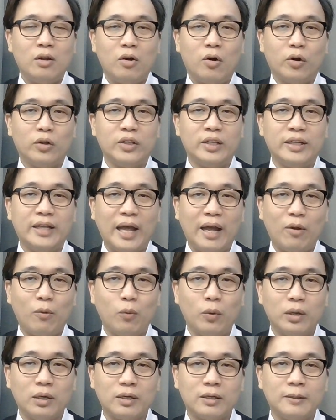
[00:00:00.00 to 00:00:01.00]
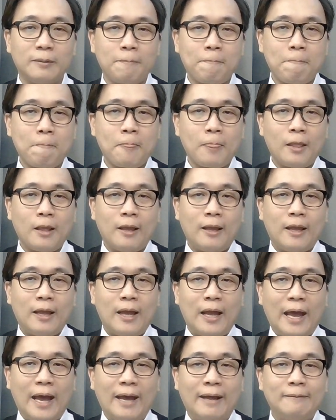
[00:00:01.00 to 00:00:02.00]
on the network,
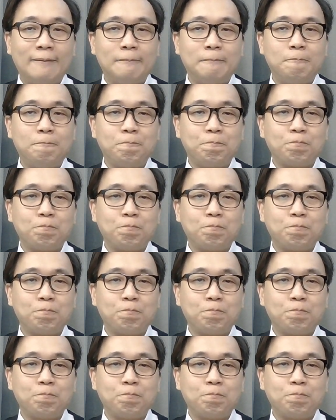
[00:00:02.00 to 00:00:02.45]
and